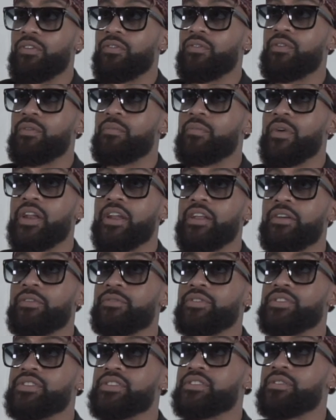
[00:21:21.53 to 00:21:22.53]
for a minute
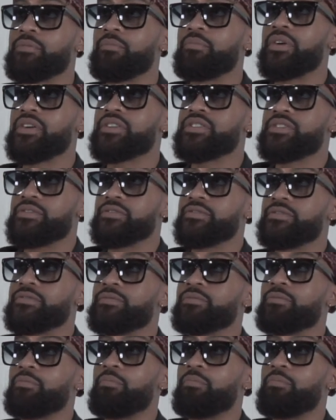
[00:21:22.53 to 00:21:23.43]
with just a bunch of